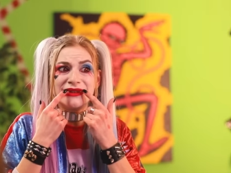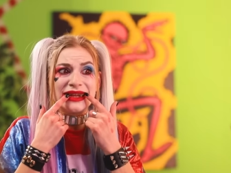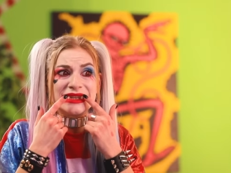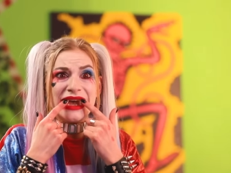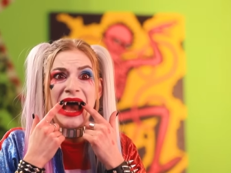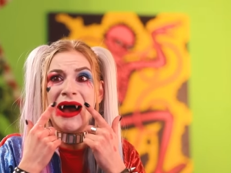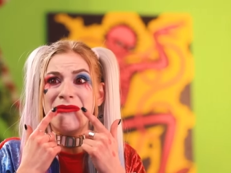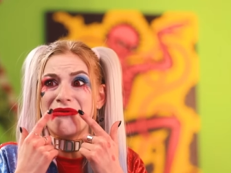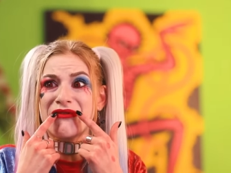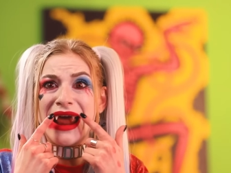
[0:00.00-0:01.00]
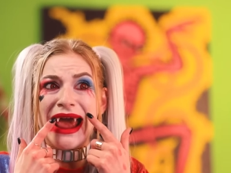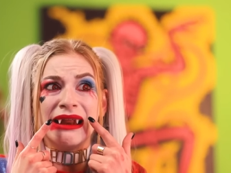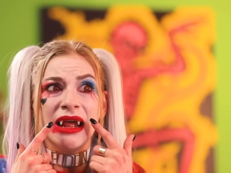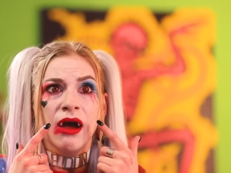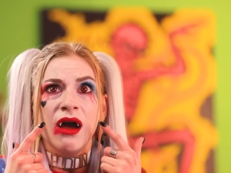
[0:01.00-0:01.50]
What am I gonna do
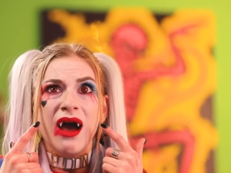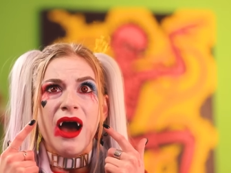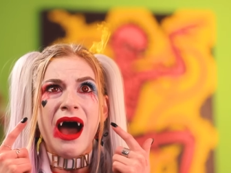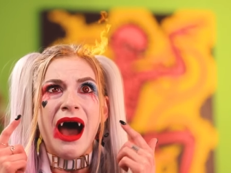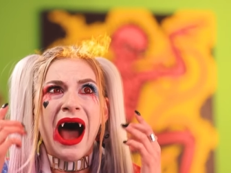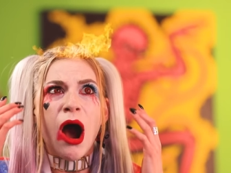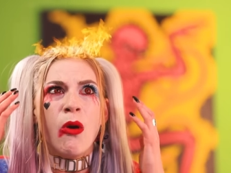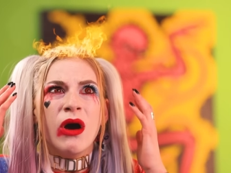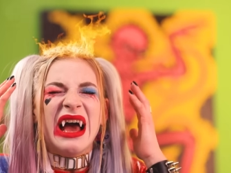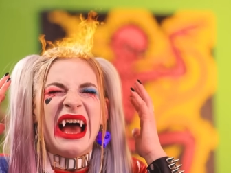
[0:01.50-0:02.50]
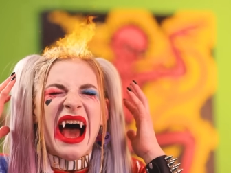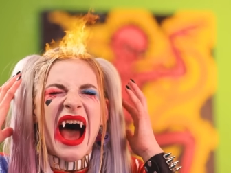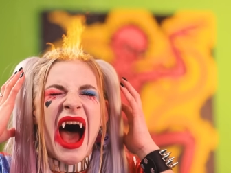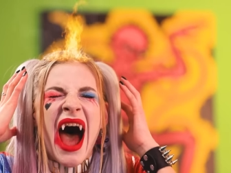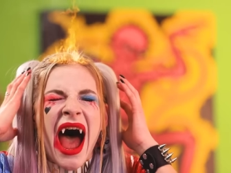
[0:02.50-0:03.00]
now? Ah!
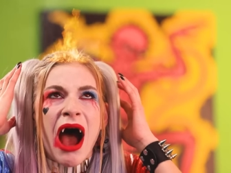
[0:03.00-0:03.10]
Hot!